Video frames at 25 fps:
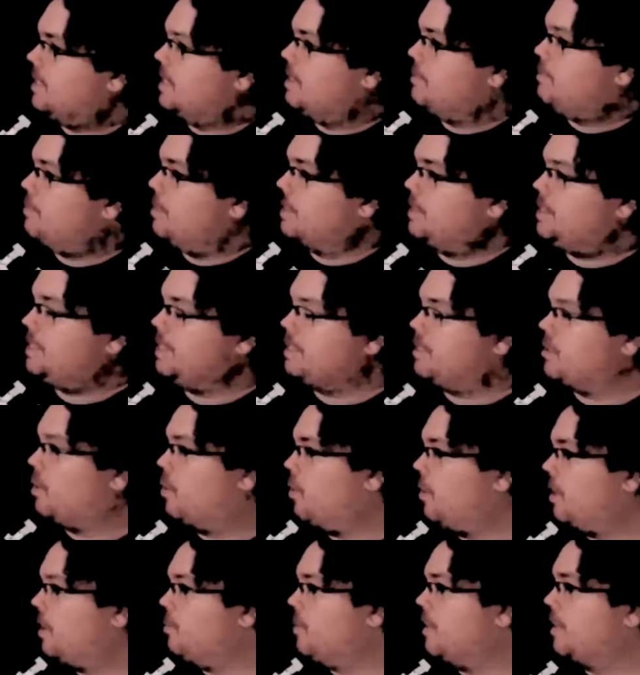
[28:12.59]
But she's the
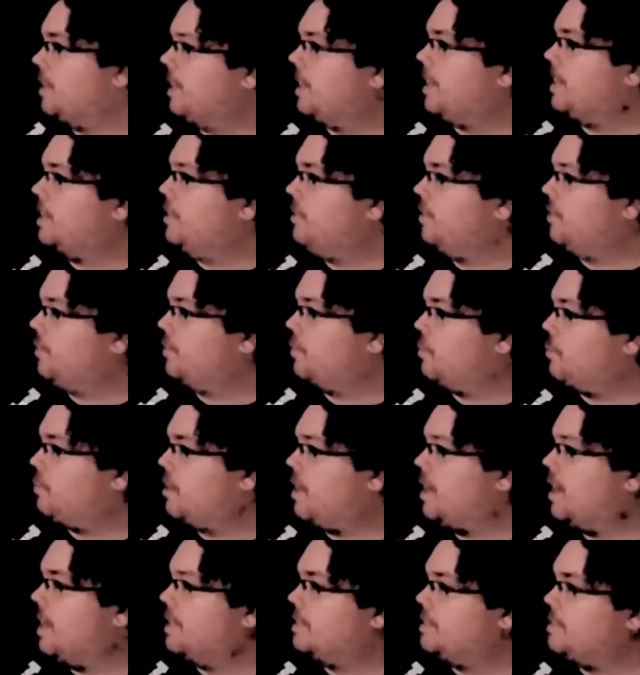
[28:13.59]
only one that can use the
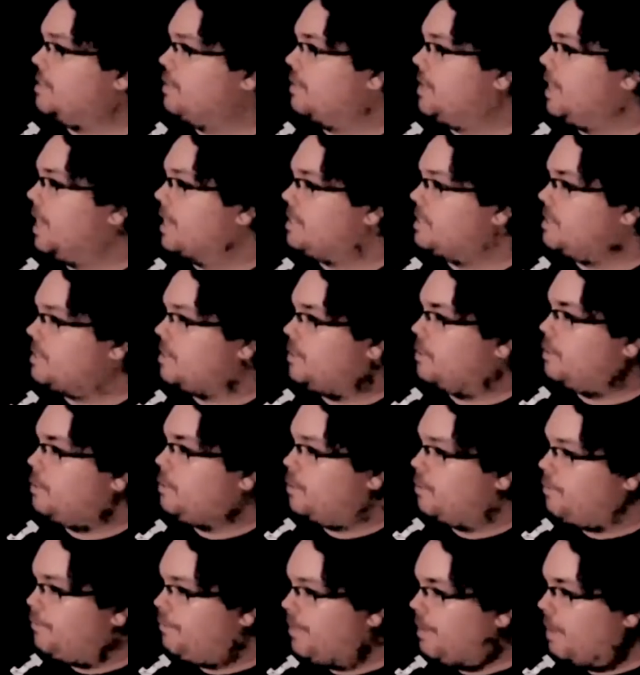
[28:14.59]
rod, so that's
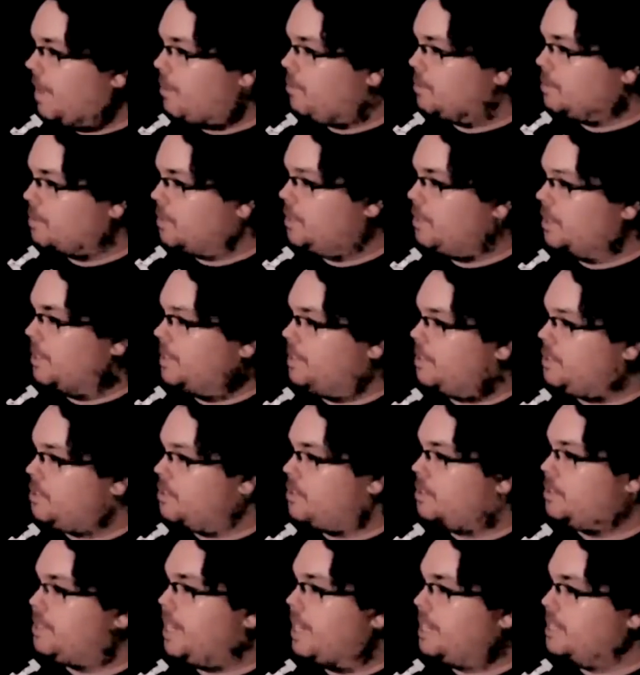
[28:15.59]
that was a good
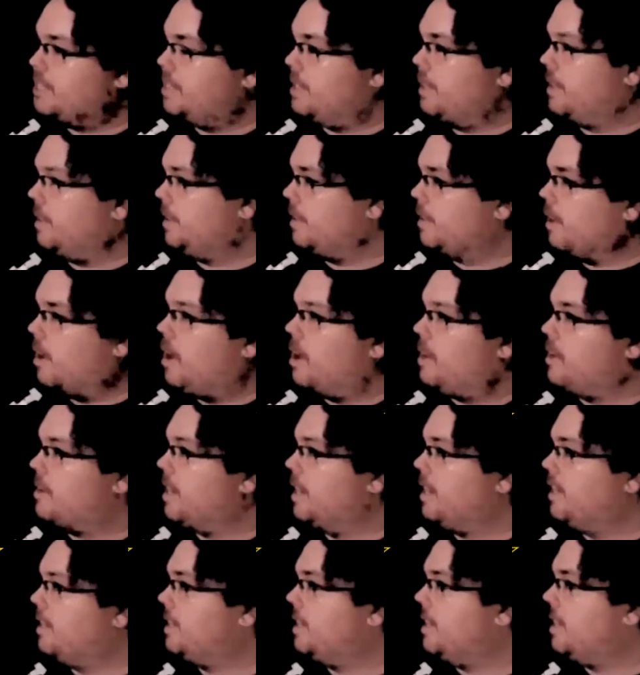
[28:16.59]
change in the guard
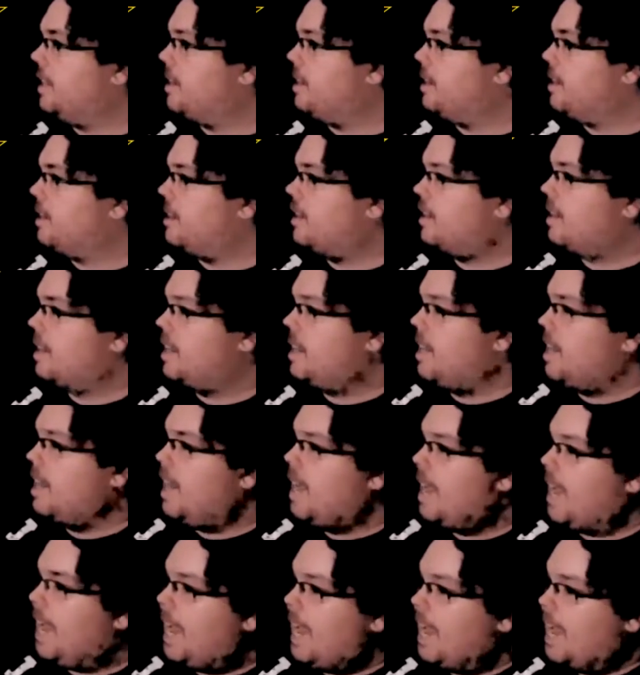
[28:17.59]
right there.
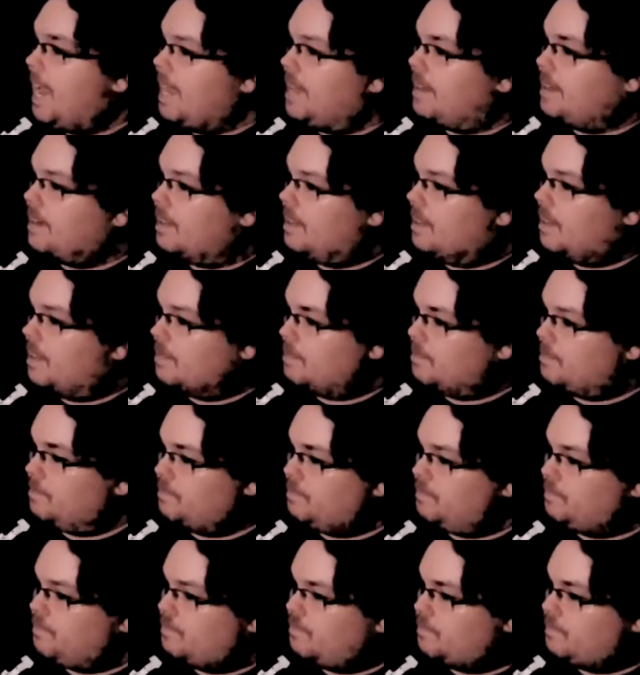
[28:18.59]
And um,
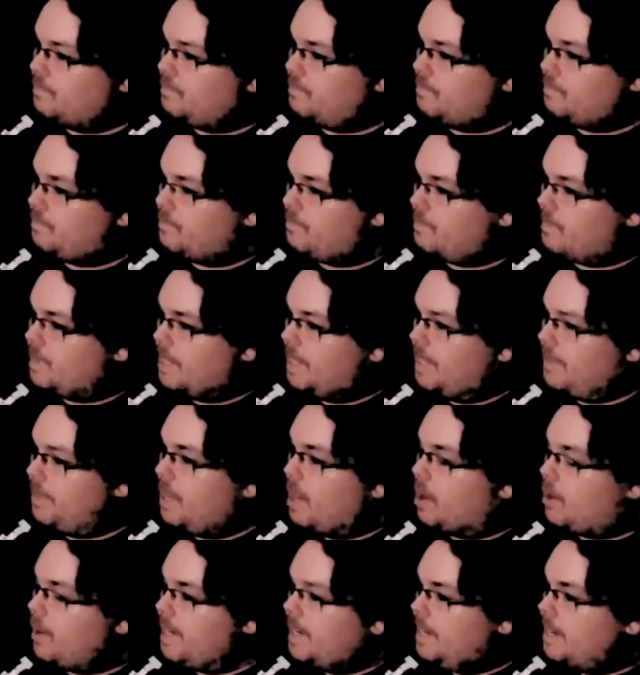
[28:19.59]
and they
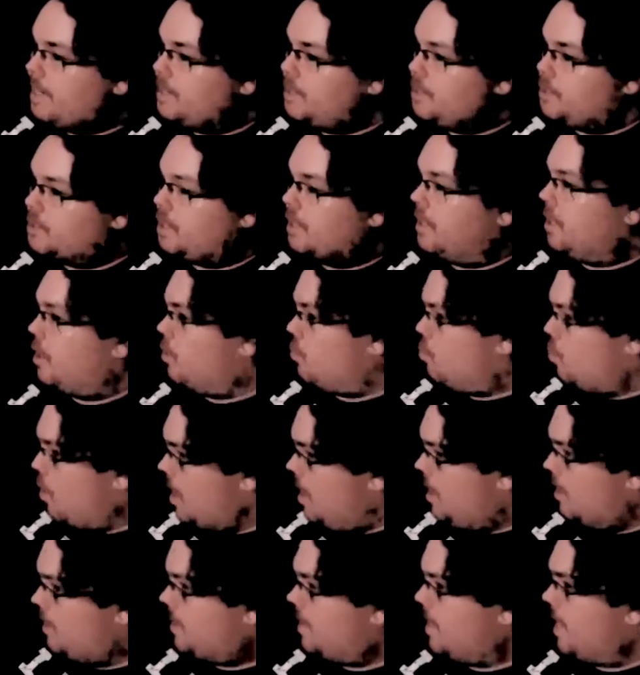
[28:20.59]
already introduced another
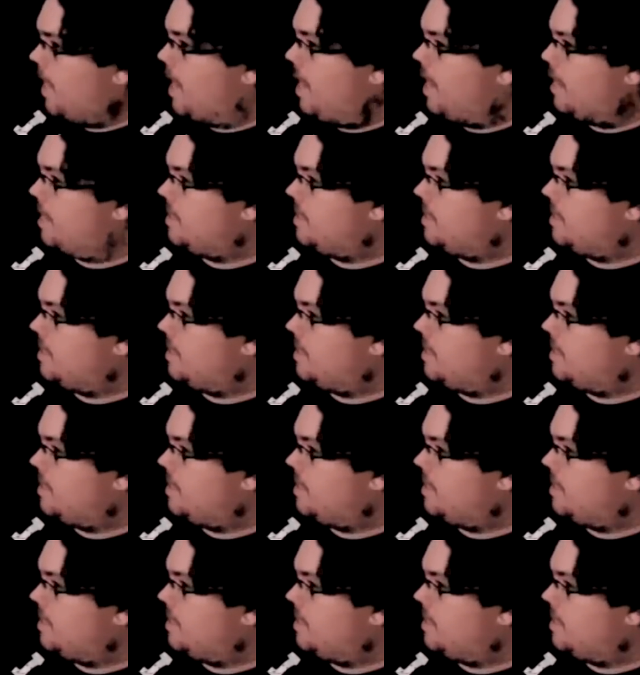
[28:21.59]
wildcat.